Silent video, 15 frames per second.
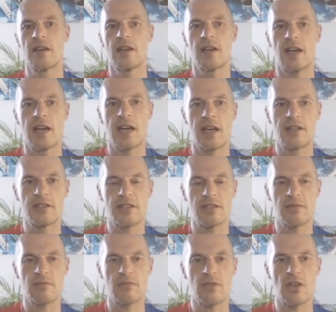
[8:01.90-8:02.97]
And
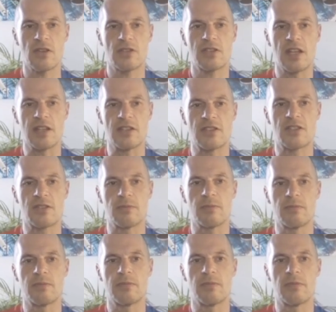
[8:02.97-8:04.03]
since
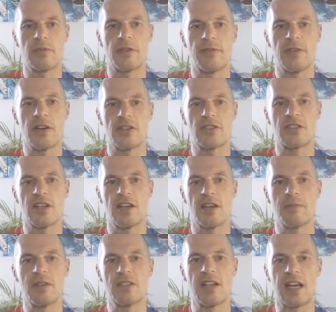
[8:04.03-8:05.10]
the first term
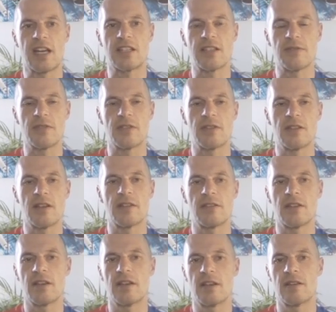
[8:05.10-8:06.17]
is negative and
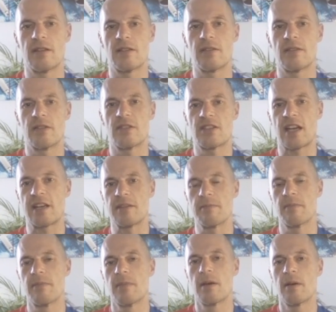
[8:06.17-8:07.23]
the
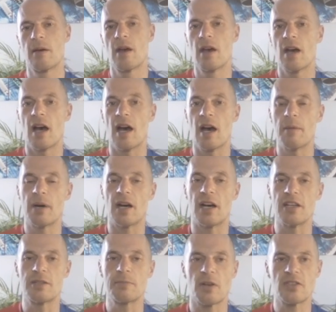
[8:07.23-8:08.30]
second part
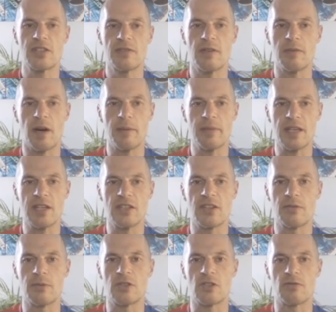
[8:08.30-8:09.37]
is positive, it might be easier
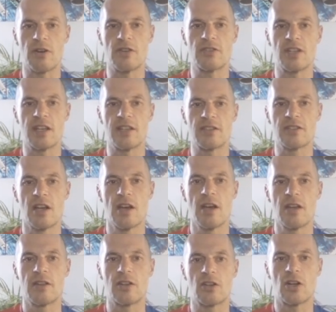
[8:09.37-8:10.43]
if we just wrote it as
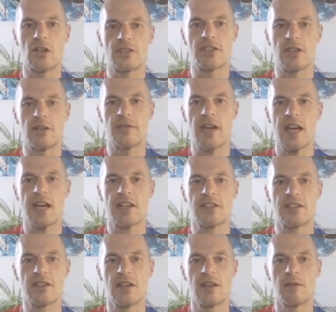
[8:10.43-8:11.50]
the cot of
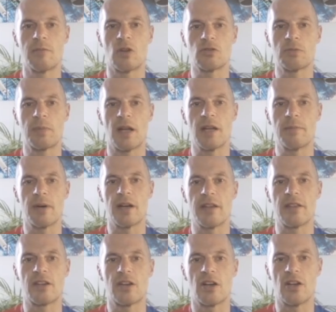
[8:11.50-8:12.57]
x multiplied by the
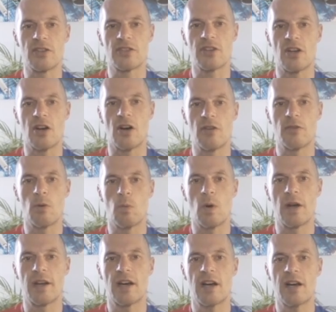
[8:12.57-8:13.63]
cos of
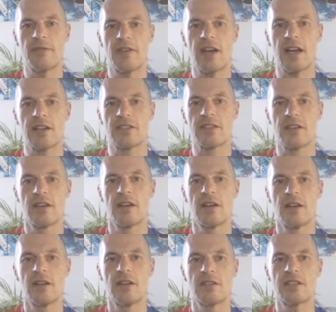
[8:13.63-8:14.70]
1/2 x,
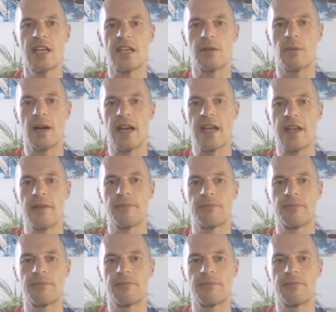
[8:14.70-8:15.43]
take away